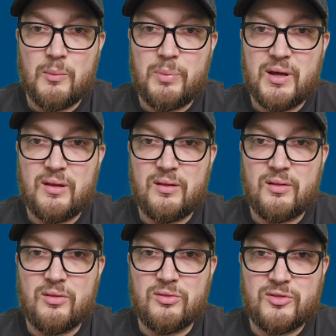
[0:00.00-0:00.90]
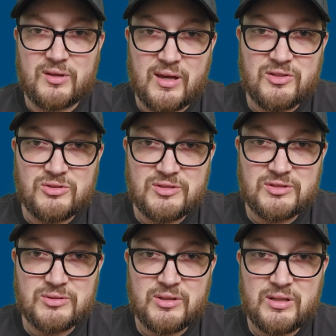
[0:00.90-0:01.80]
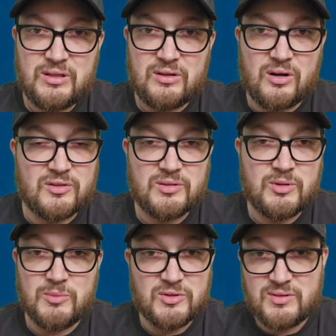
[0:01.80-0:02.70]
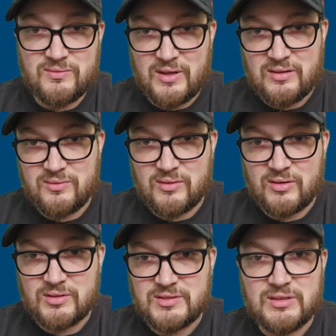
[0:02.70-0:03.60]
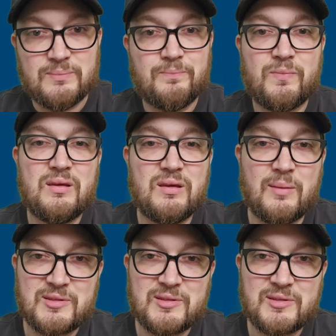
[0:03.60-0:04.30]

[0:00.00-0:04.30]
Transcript: but the kaijus he's creating are some of the most inventive I've ever seen. I'm